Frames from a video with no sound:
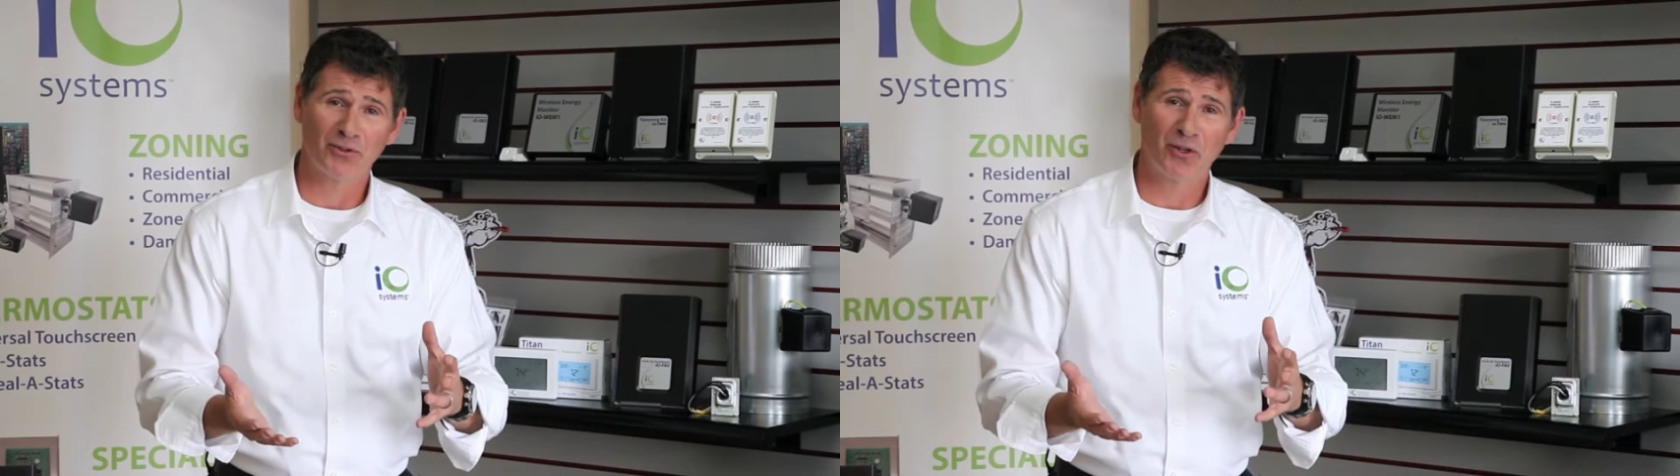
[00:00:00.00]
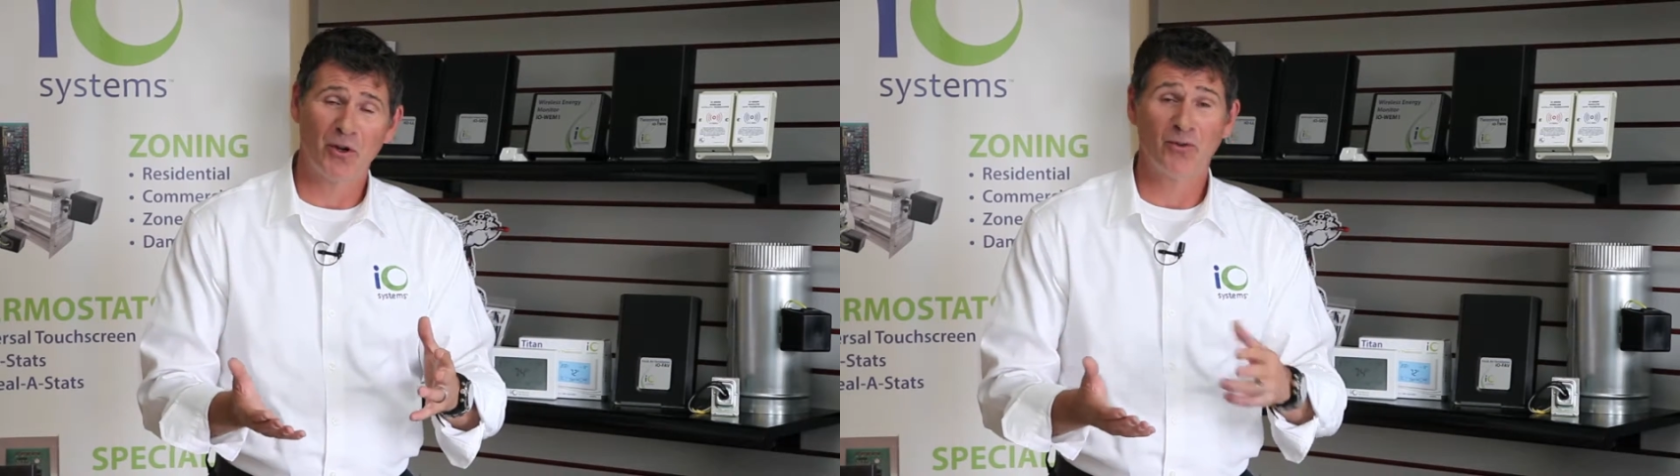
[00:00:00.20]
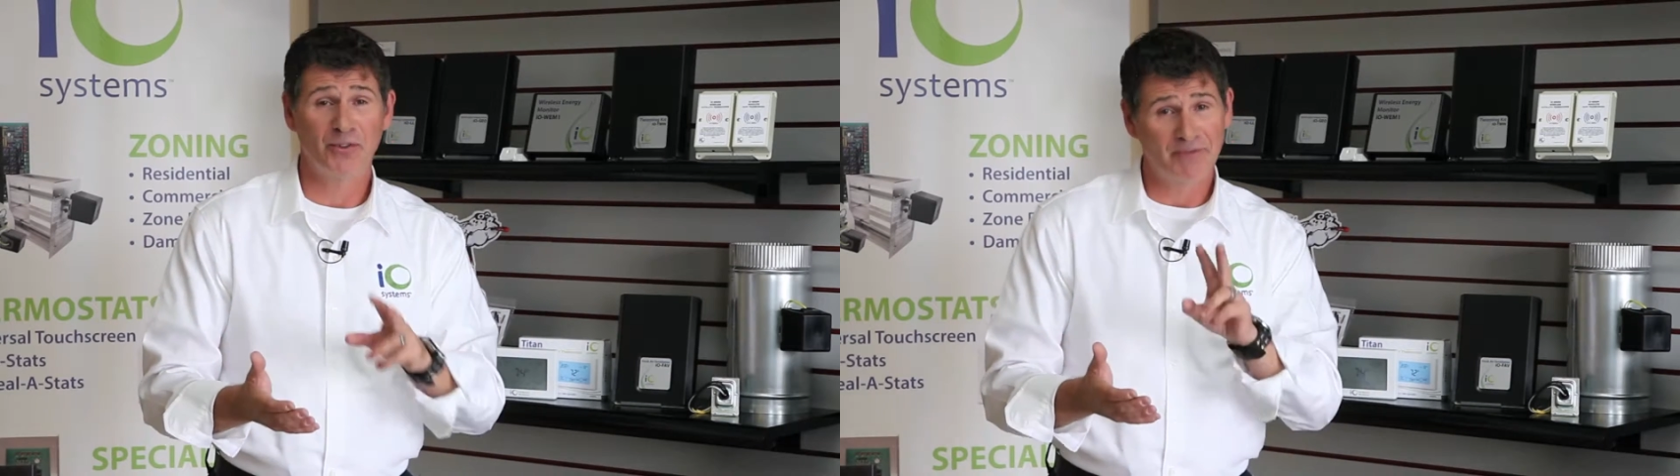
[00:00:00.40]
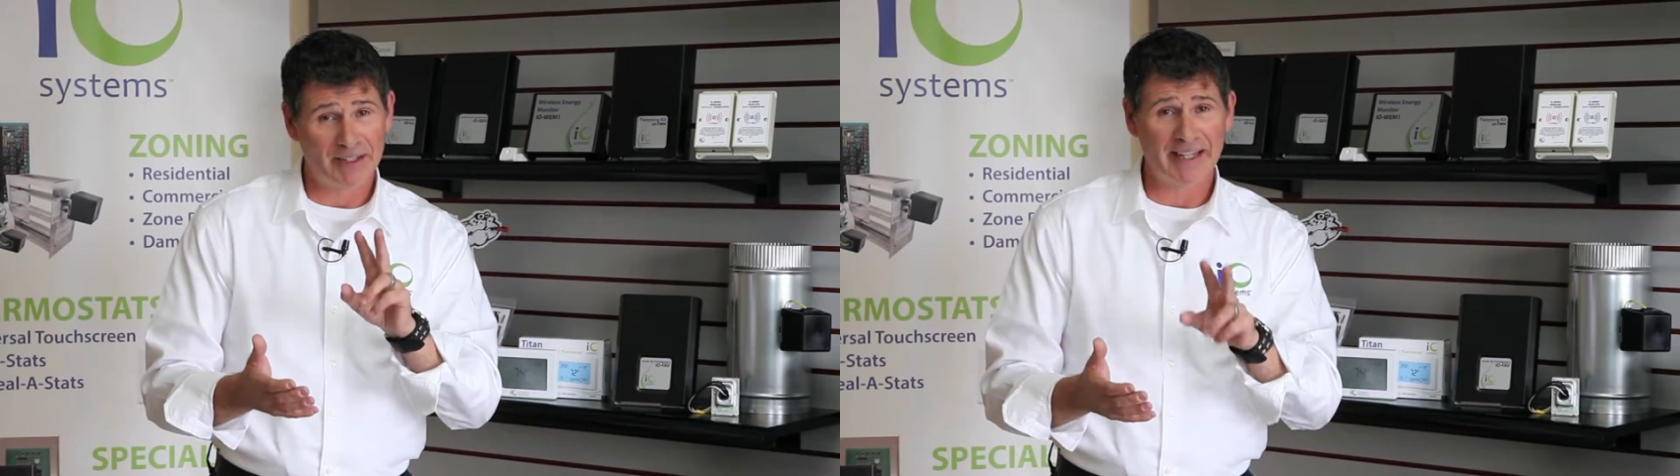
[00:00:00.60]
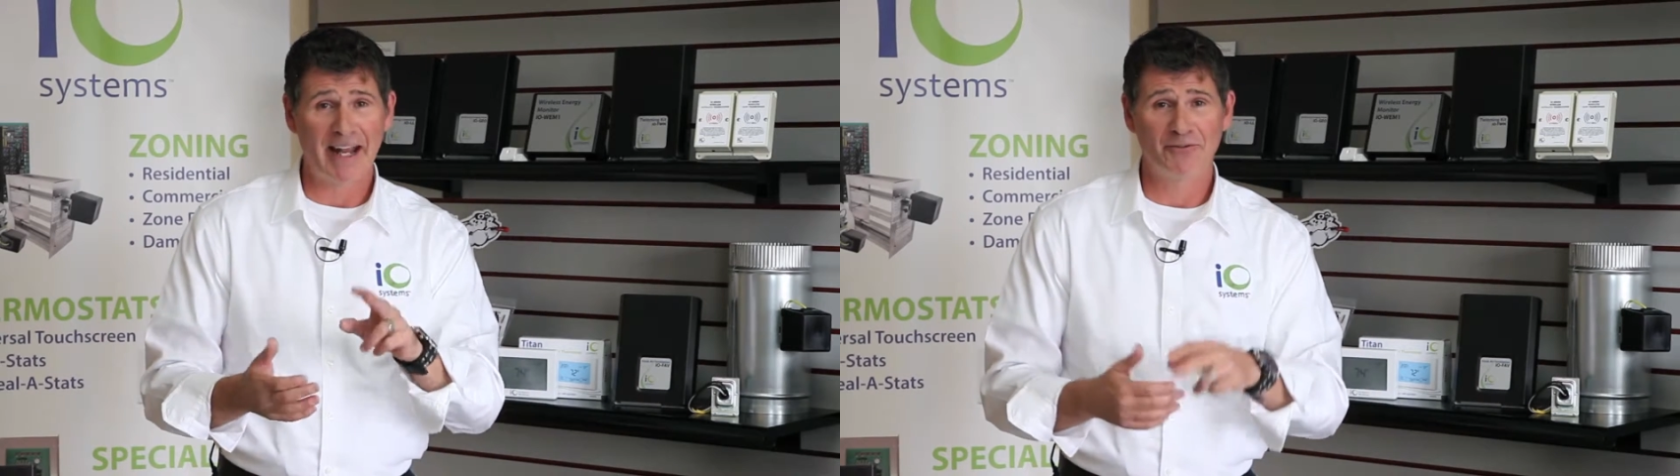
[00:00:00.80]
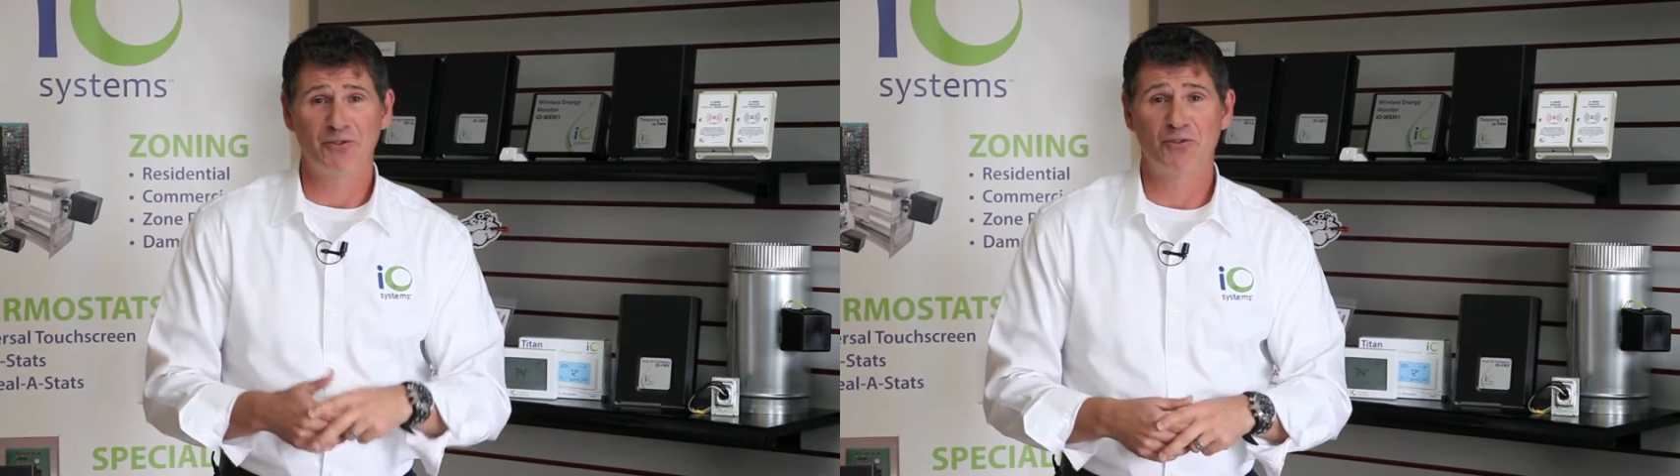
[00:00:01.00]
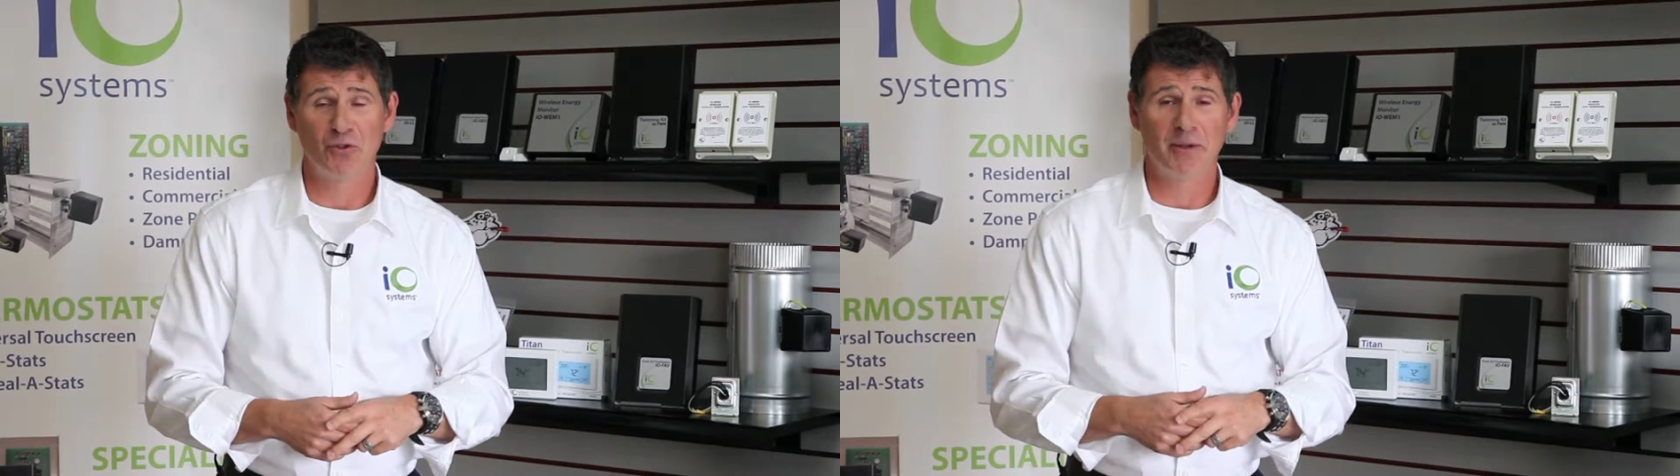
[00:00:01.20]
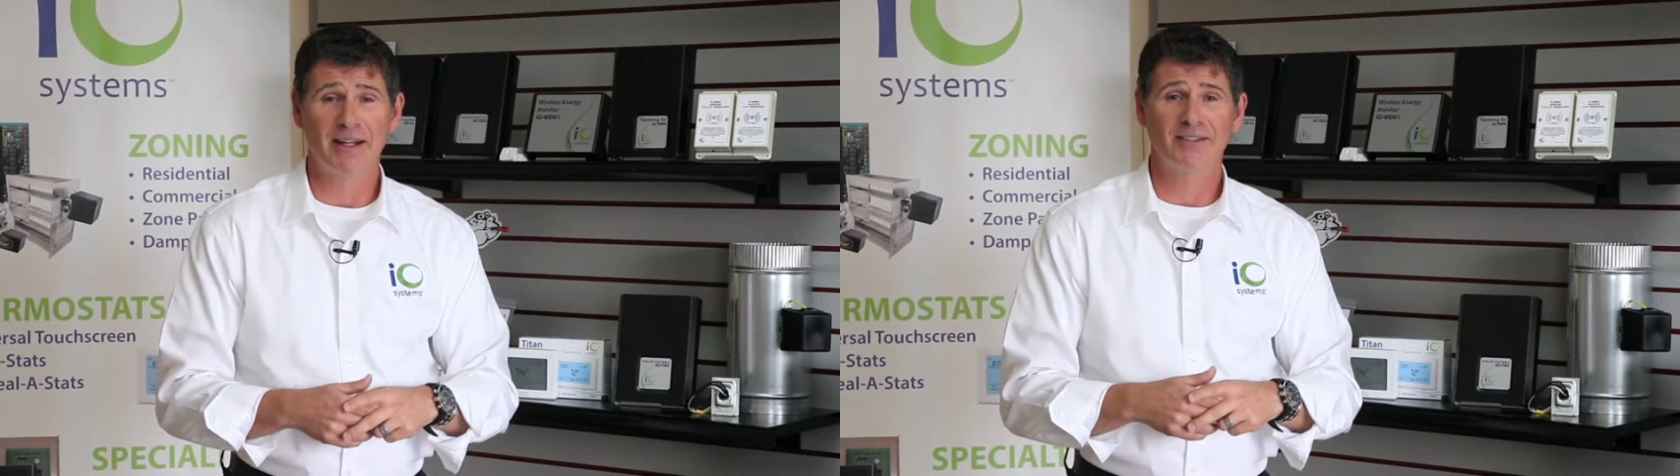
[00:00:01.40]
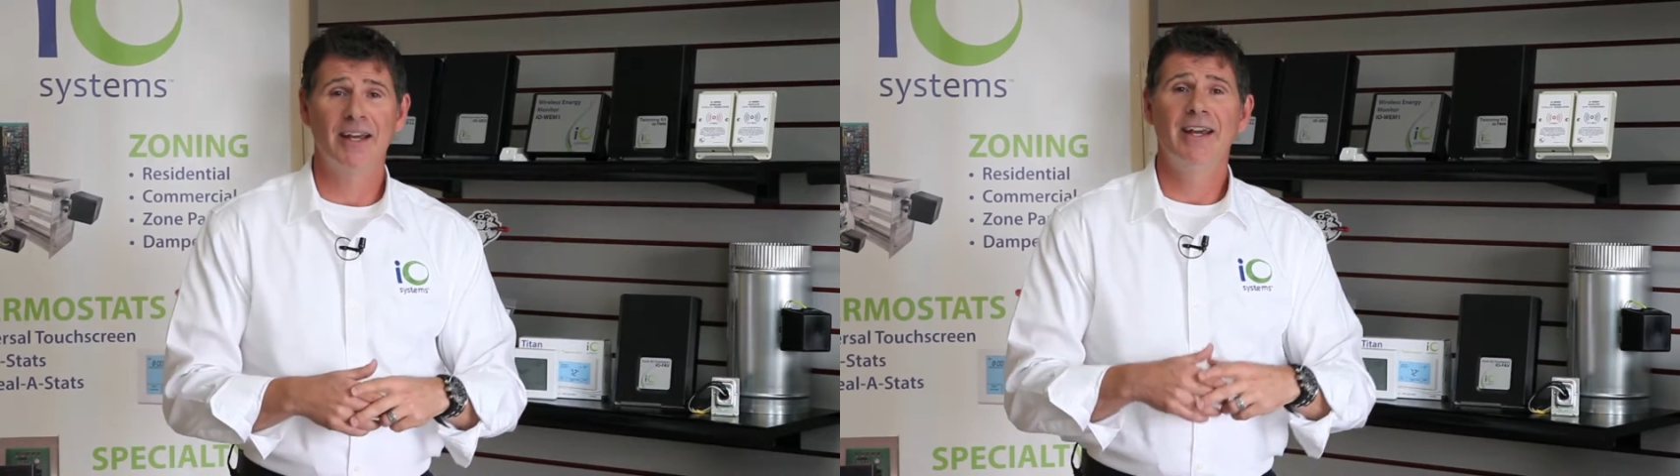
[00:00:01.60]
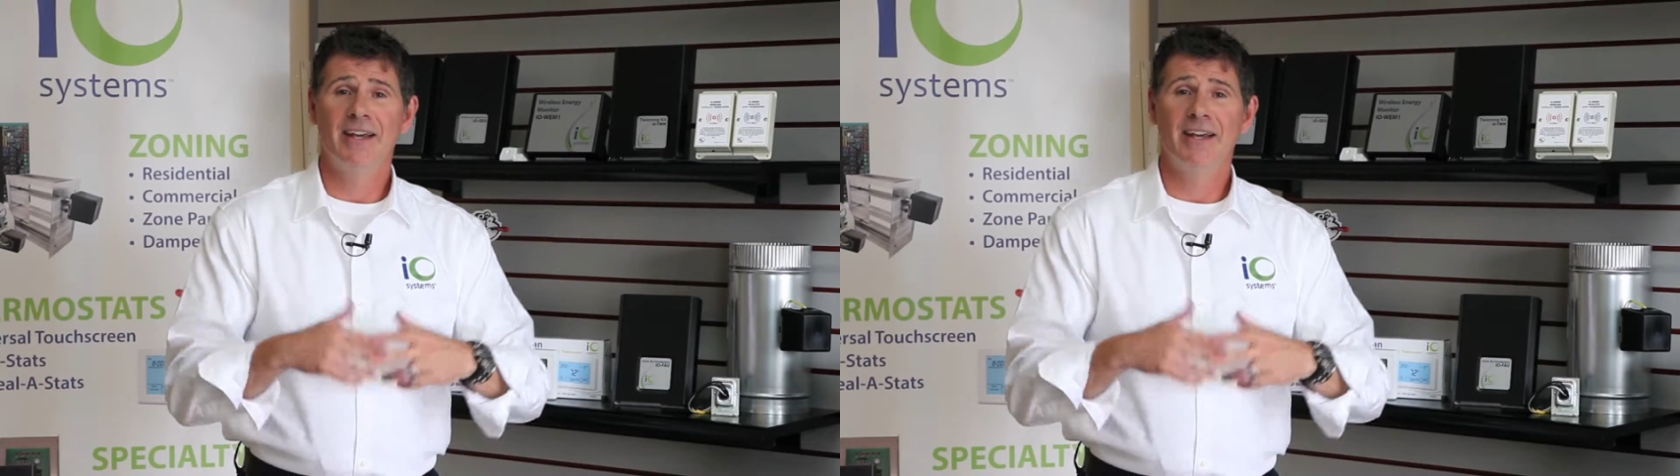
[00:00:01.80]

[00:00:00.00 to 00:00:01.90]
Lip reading: closed, again, after 2 minutes,